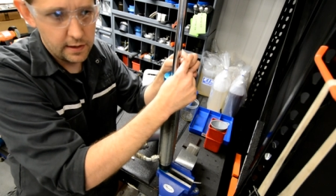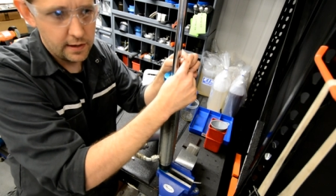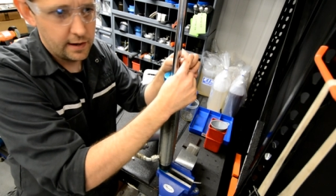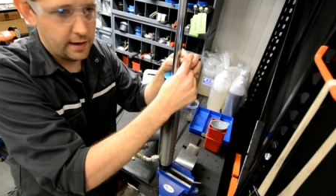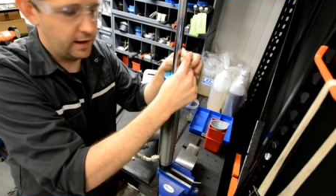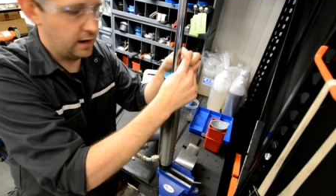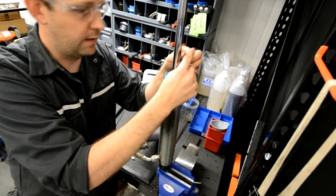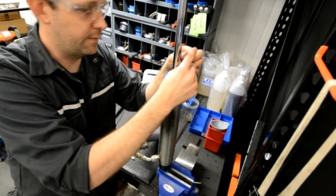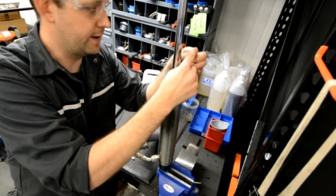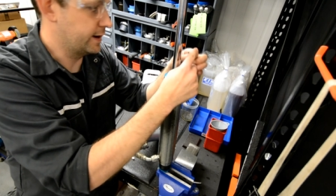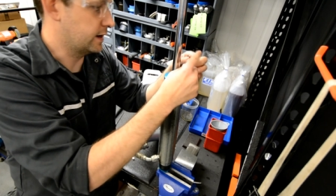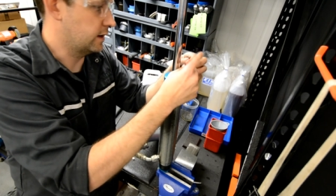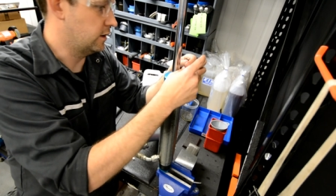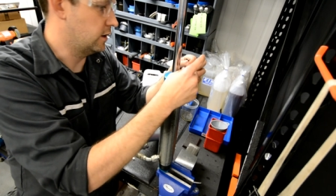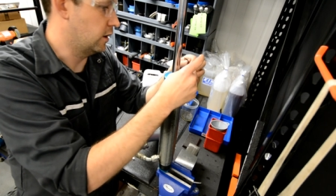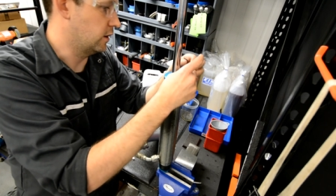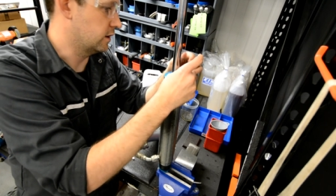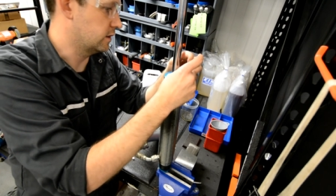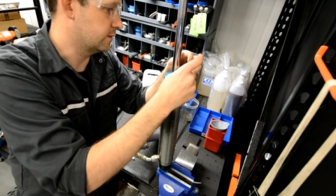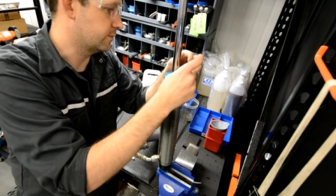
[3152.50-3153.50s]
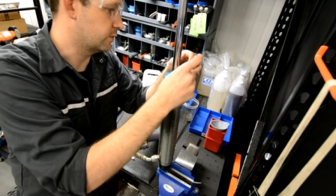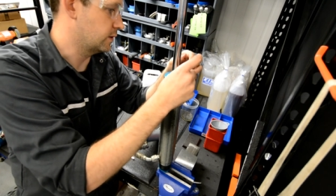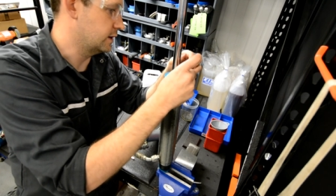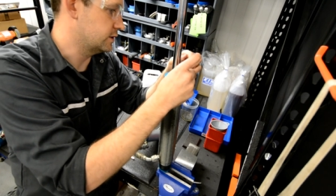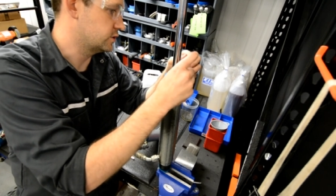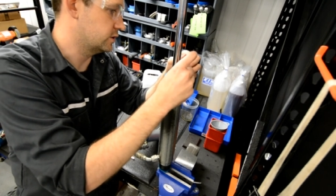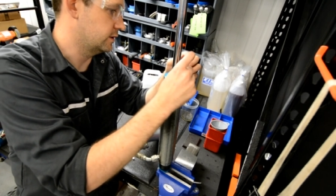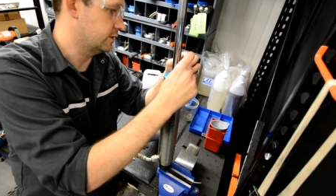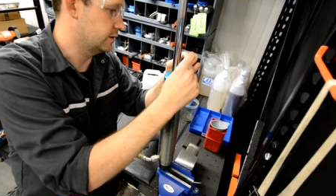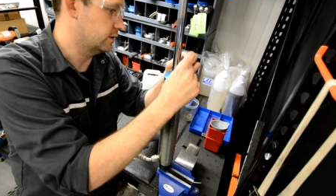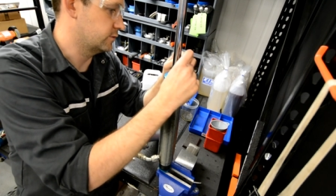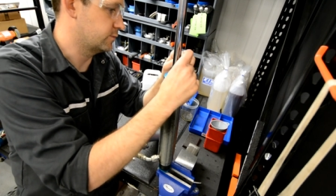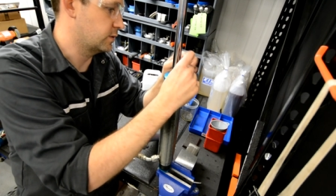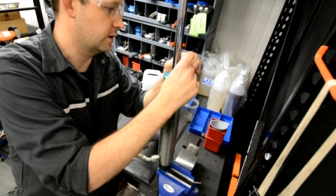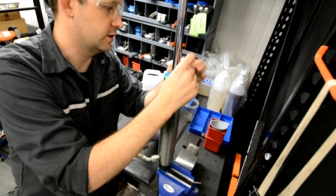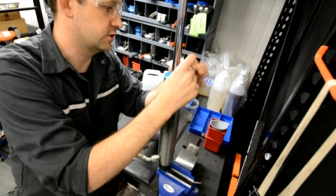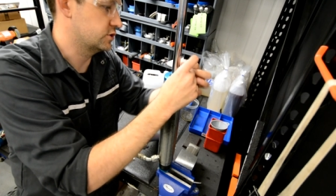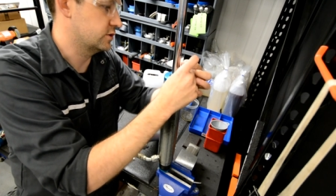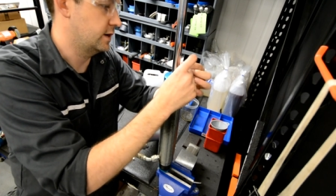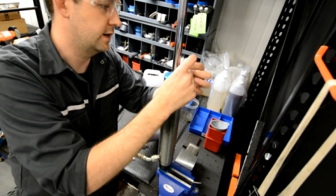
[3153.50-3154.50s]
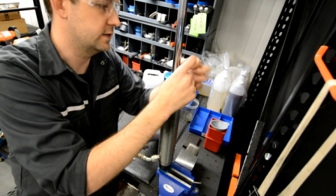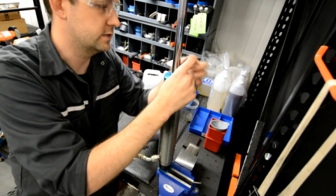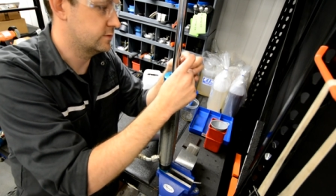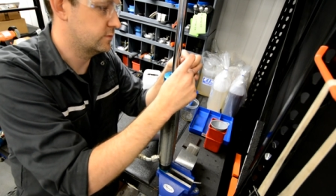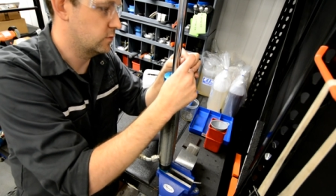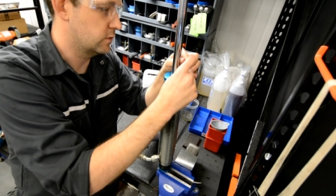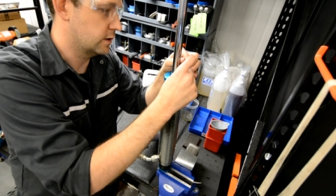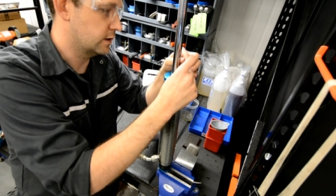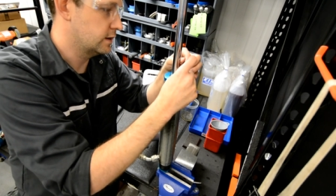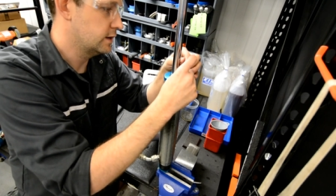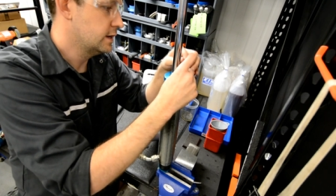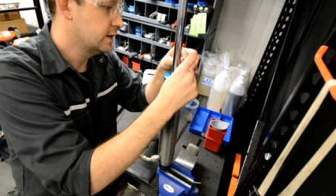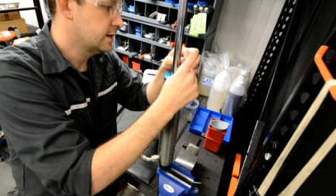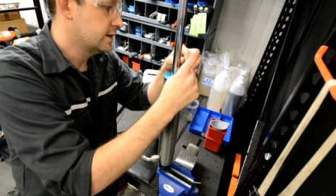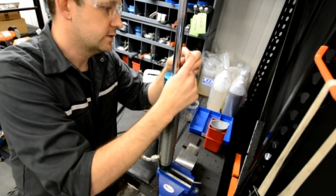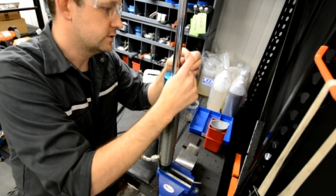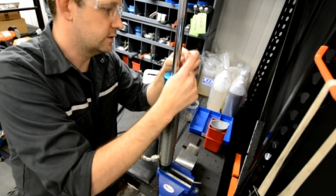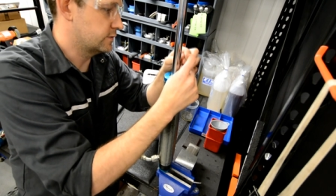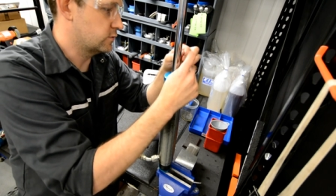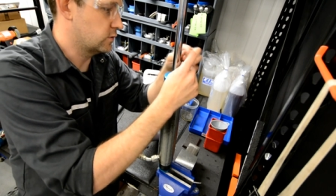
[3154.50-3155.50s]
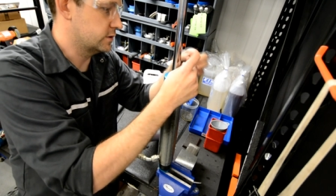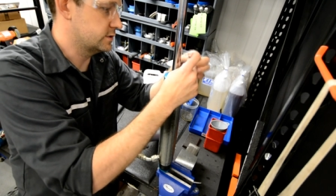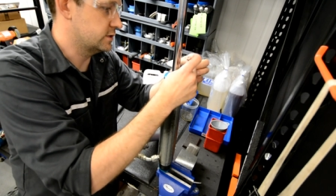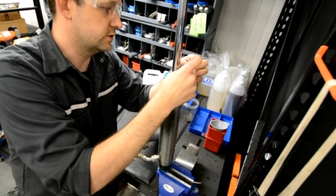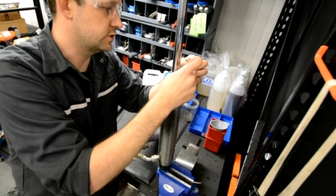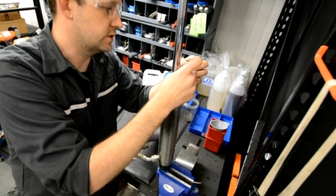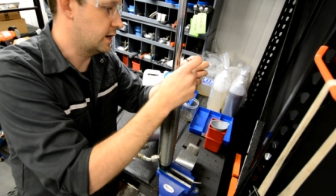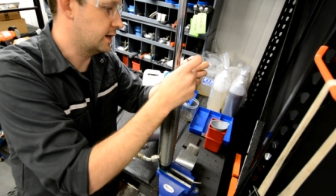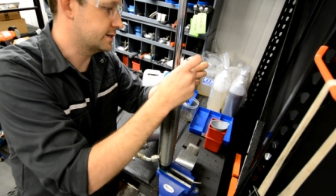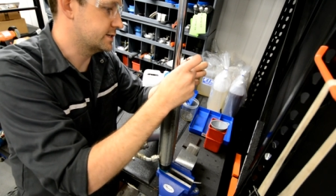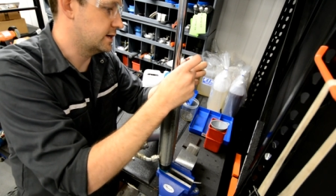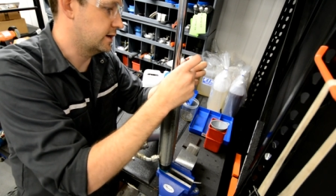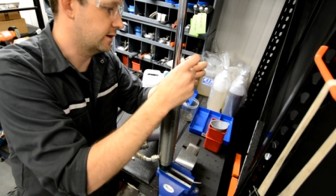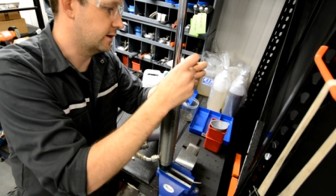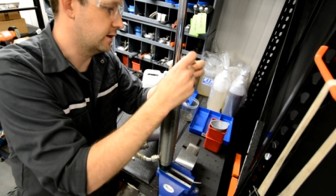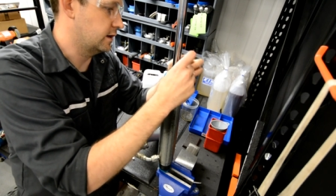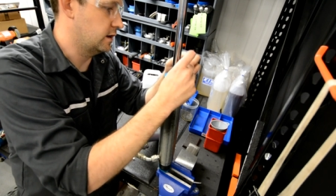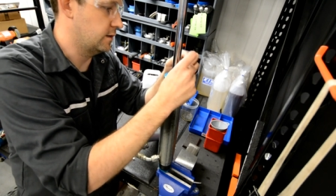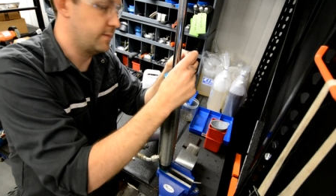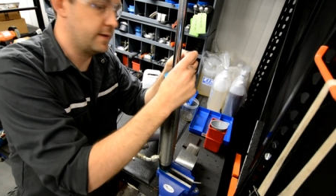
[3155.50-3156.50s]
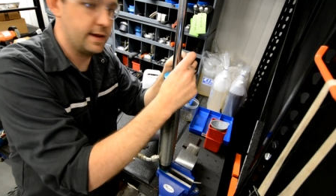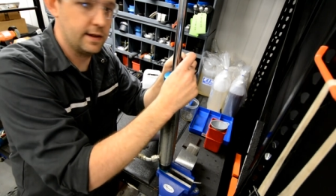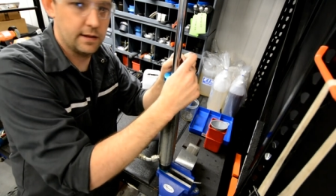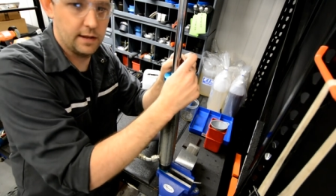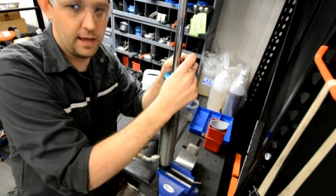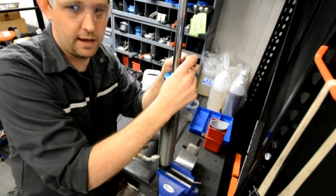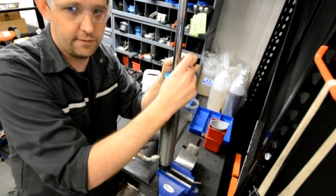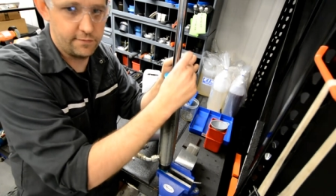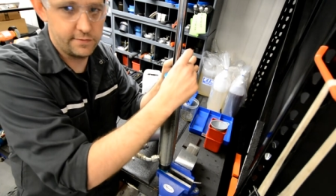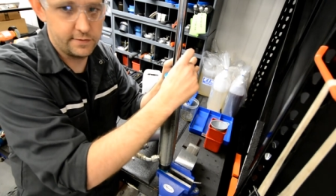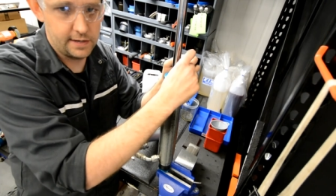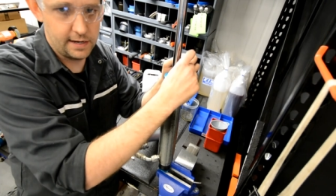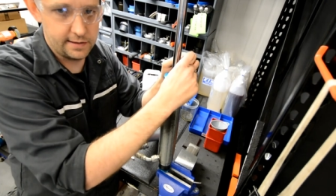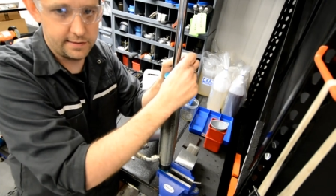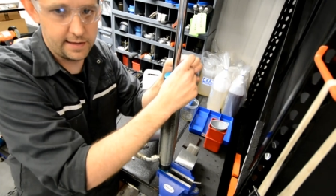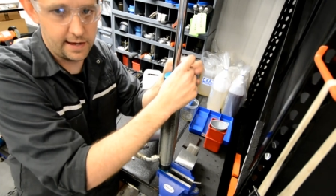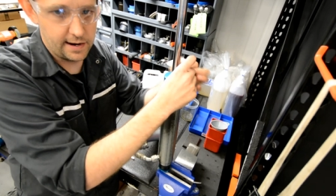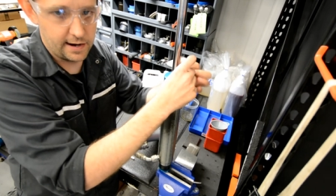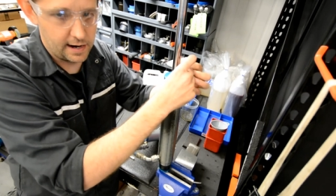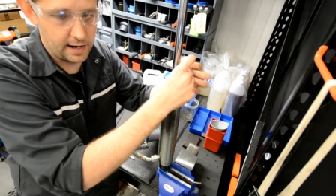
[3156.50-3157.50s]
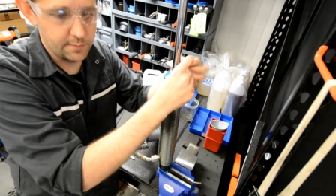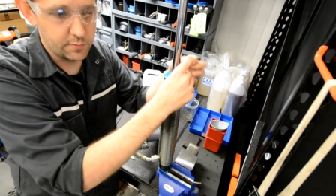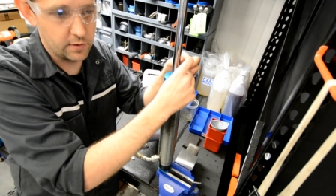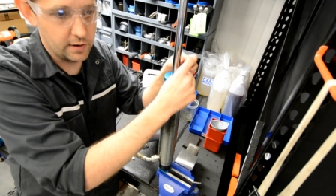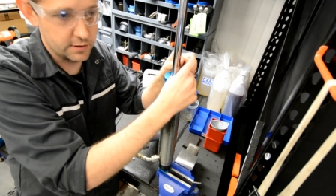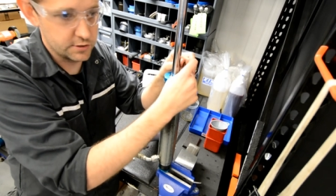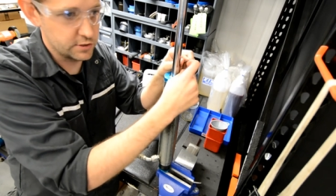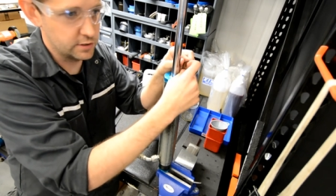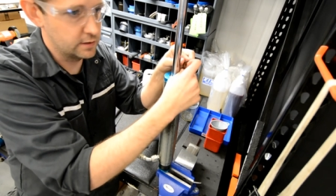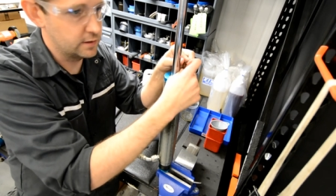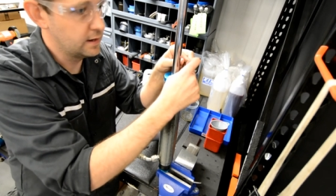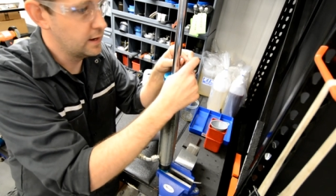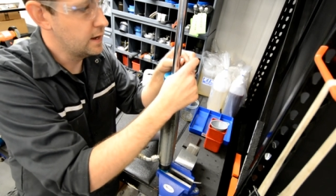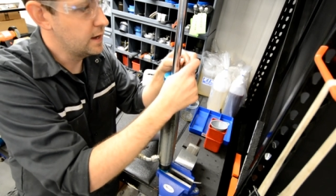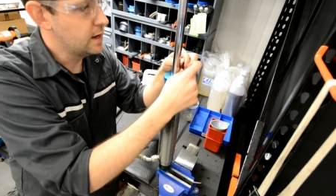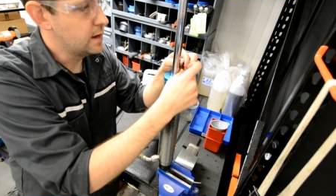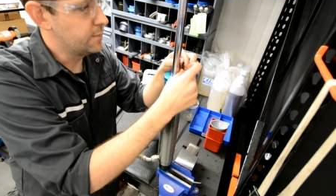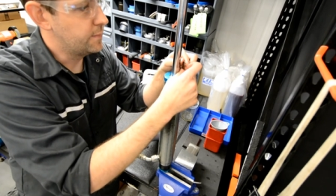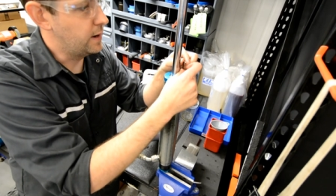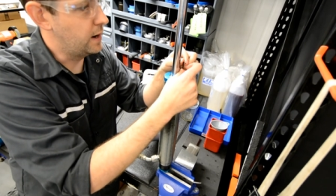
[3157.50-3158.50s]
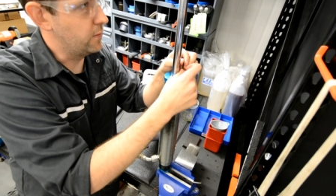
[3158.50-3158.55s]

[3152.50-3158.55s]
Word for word: and I'll make a note of the pressure that they're pressurized for. So of course the shocks aren't going to be left at that high pressure, but